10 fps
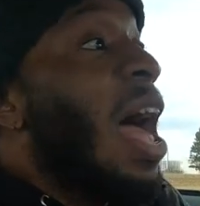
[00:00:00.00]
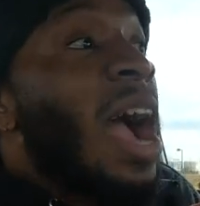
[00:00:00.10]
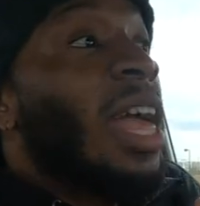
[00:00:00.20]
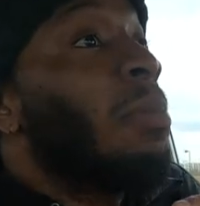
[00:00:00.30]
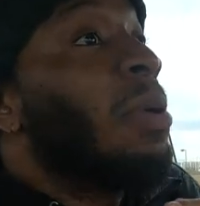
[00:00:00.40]

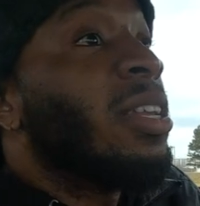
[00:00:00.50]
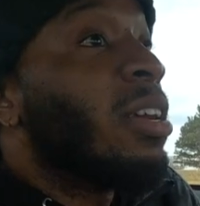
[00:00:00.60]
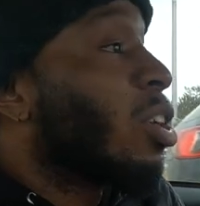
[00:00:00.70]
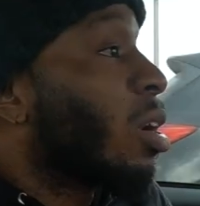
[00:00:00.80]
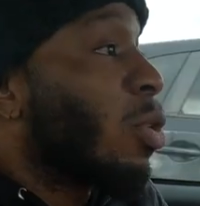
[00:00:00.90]
I can't be in
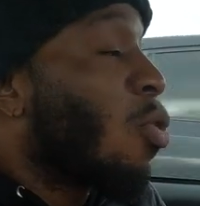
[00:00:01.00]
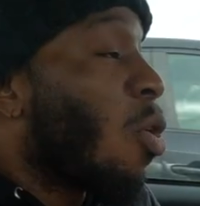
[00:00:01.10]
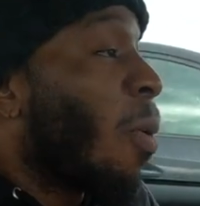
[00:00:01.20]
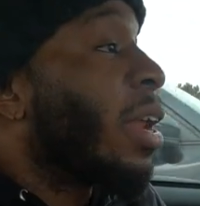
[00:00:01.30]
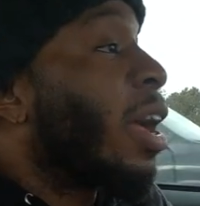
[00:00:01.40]
there trying to
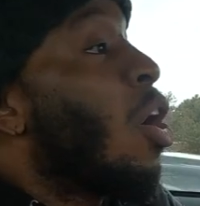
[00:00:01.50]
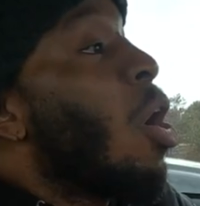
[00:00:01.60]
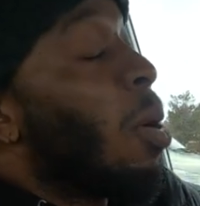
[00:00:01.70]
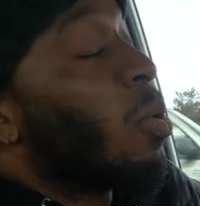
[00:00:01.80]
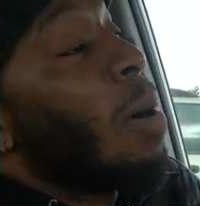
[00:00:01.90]
record right now.
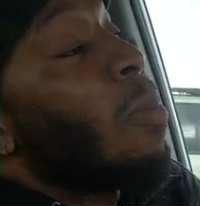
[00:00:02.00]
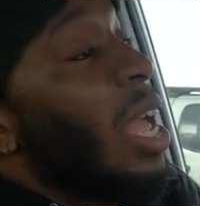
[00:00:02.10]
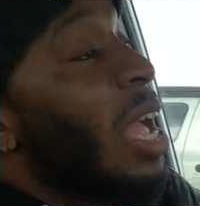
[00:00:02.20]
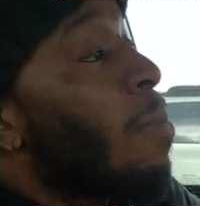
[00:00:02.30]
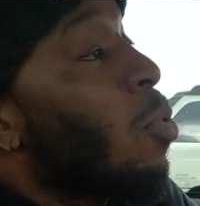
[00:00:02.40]
But
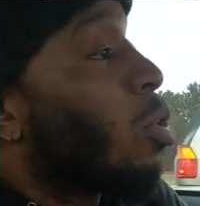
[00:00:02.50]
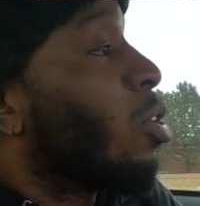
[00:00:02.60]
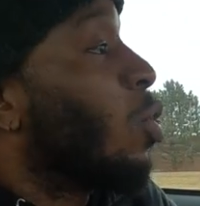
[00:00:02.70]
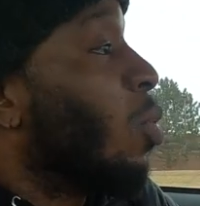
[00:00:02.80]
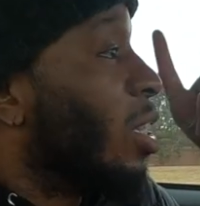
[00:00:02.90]
what I am
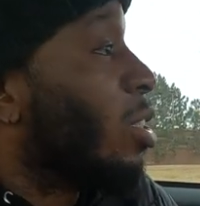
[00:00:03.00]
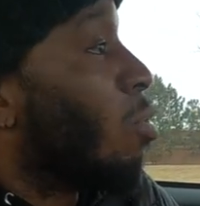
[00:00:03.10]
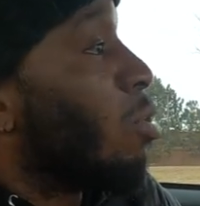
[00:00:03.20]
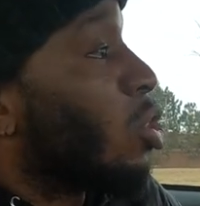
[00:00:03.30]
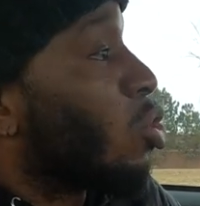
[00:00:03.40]
gonna do is
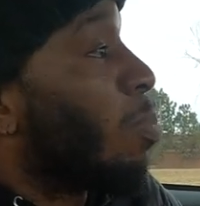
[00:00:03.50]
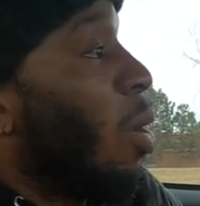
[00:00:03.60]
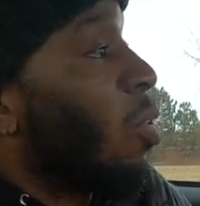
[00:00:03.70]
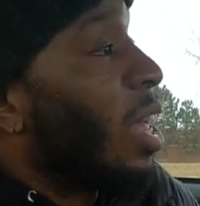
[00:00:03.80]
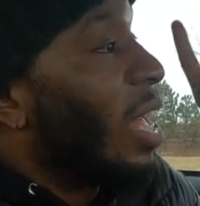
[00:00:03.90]
go into
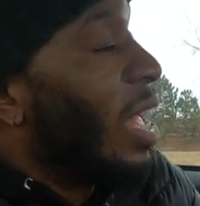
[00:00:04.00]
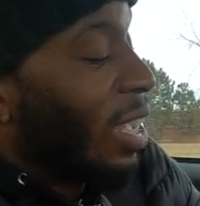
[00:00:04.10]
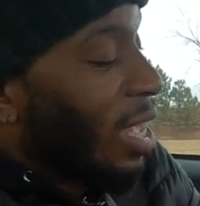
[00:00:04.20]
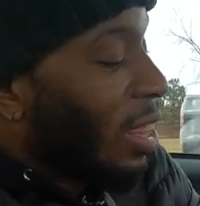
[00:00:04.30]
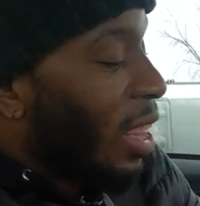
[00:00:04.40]
Chipotle,
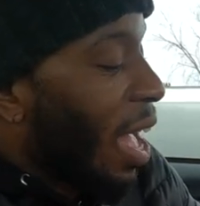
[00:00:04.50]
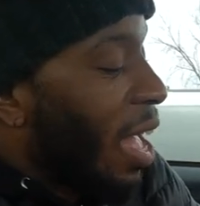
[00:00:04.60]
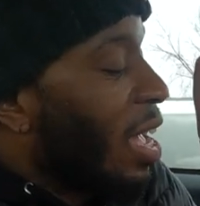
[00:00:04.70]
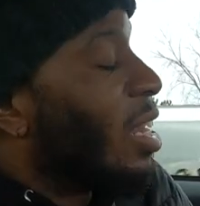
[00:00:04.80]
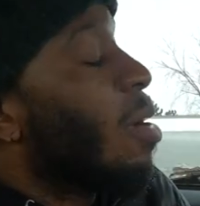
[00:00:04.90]
get
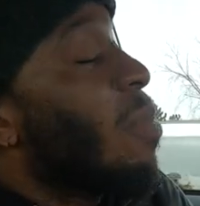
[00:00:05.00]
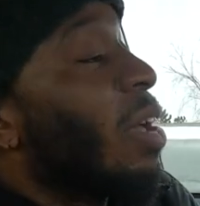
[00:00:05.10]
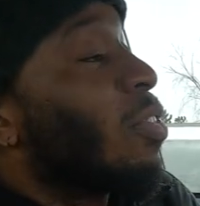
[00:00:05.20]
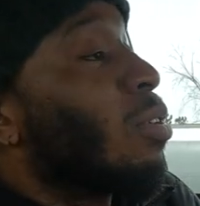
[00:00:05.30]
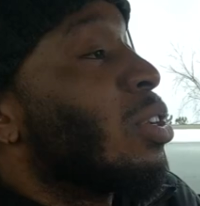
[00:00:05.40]
that, then we
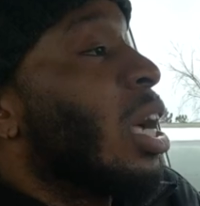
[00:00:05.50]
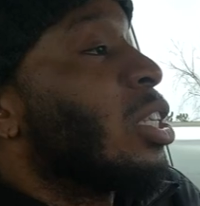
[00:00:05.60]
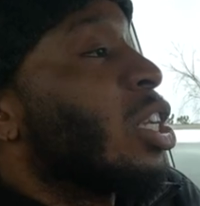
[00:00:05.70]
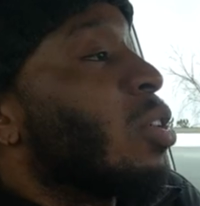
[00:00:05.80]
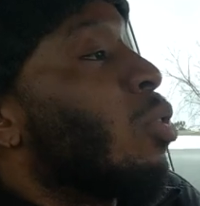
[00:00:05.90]
have to go to
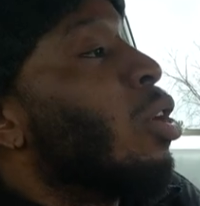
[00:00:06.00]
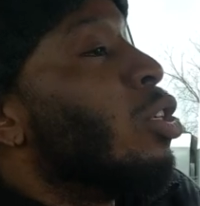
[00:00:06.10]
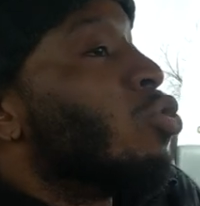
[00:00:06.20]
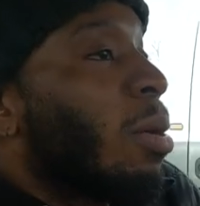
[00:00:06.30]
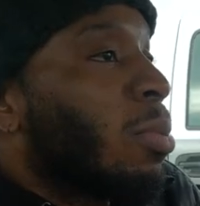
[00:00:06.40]
Dollar General,
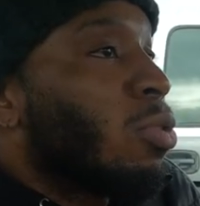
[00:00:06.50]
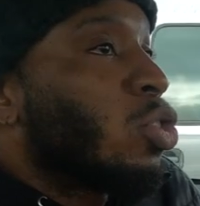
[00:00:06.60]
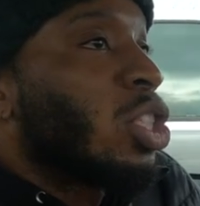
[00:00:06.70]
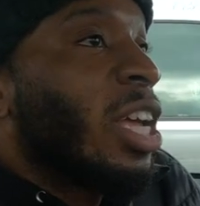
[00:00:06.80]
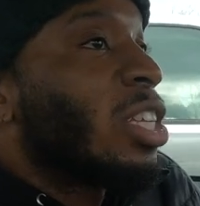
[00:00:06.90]
drop
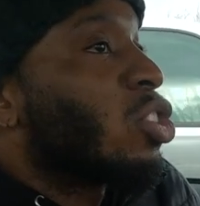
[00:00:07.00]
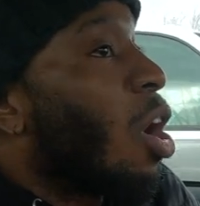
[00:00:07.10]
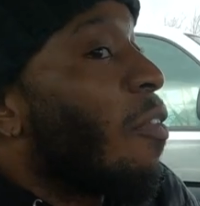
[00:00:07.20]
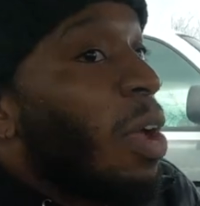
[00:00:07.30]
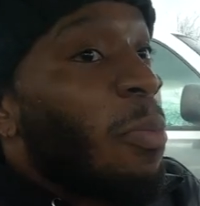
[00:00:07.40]
those things
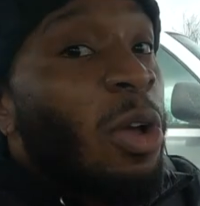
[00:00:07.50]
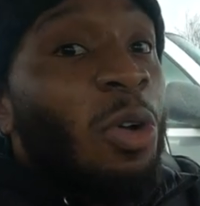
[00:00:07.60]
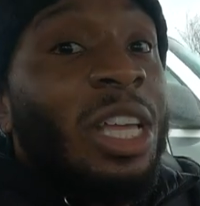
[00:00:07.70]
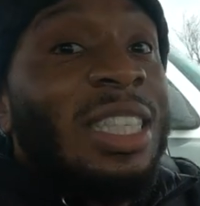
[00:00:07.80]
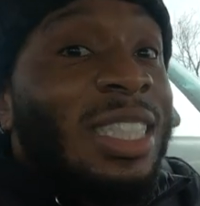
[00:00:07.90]
off, and we're
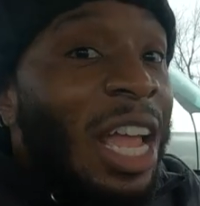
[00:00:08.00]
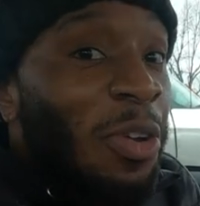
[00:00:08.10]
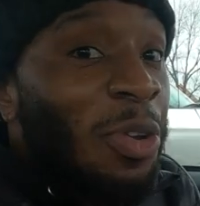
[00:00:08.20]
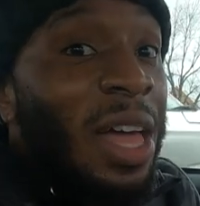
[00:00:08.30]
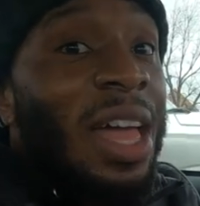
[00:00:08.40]
gonna
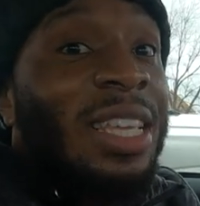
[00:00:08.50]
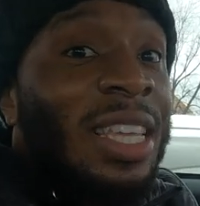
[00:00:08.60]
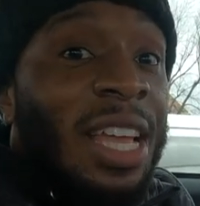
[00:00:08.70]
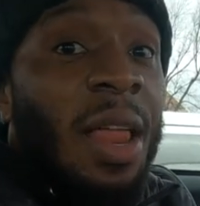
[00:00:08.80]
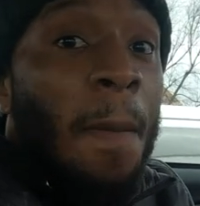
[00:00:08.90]
continue to
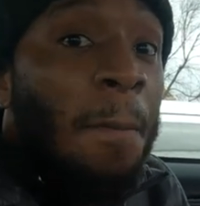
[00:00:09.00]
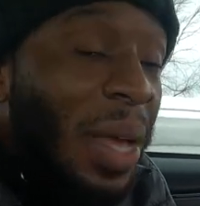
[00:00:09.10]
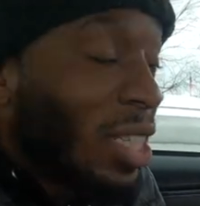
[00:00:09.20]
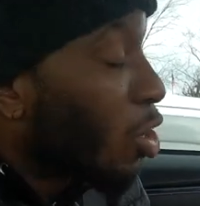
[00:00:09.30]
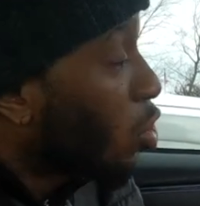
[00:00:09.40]
get
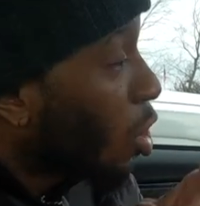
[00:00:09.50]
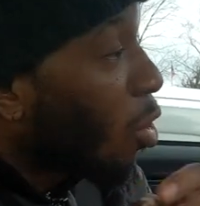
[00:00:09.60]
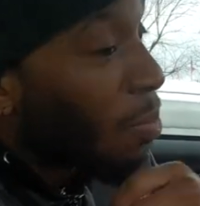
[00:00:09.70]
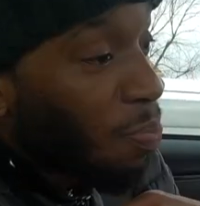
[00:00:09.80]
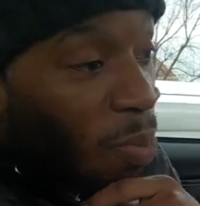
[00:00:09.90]
busy.
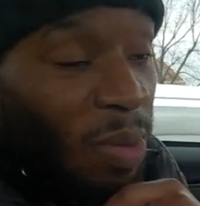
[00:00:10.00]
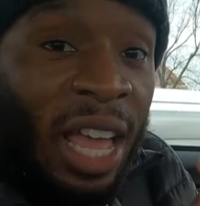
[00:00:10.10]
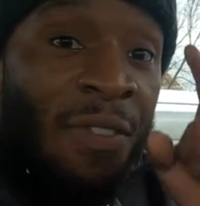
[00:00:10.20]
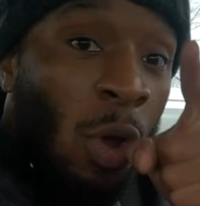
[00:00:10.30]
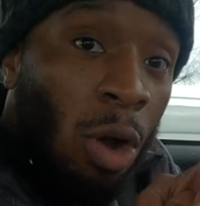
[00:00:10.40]
So,
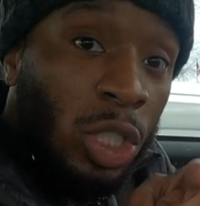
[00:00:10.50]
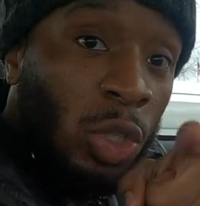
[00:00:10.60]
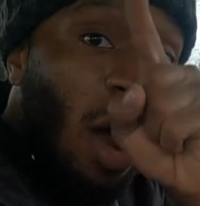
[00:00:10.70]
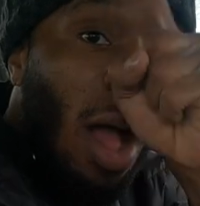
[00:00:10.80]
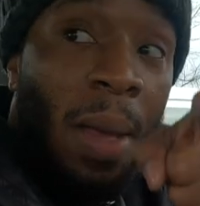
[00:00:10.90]
if you are
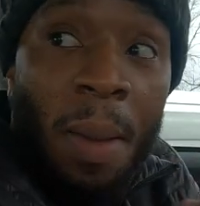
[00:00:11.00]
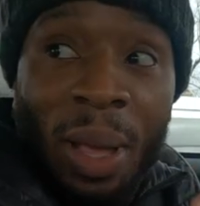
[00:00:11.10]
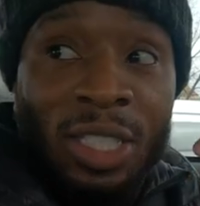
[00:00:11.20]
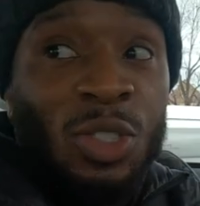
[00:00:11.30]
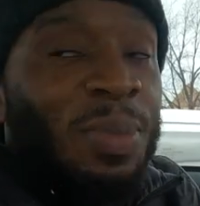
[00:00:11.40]
subscribed,
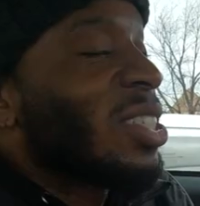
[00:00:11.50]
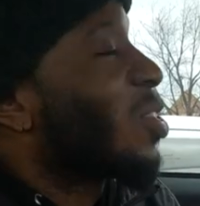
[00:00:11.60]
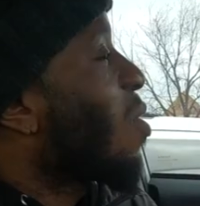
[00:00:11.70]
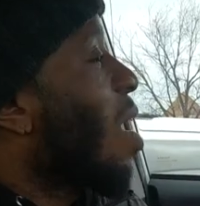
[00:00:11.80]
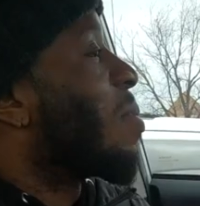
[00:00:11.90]
make sure you smash the
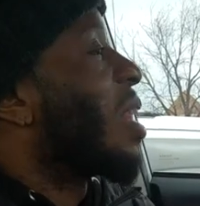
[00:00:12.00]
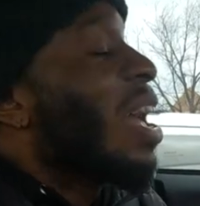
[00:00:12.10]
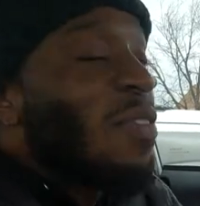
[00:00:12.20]
subscribe button.